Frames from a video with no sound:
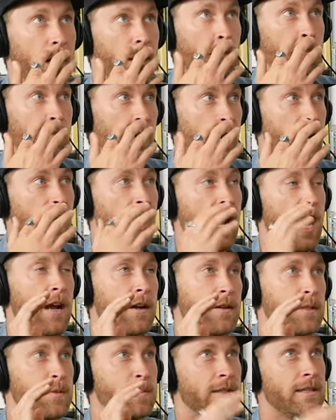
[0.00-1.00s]
But
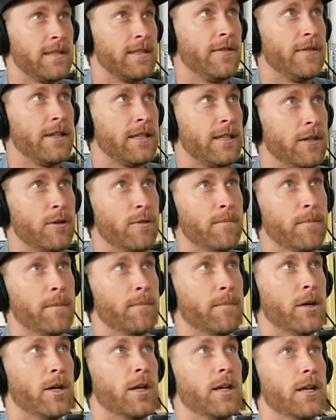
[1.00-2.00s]
I specifically
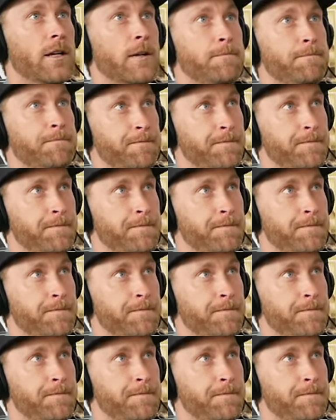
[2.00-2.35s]
remember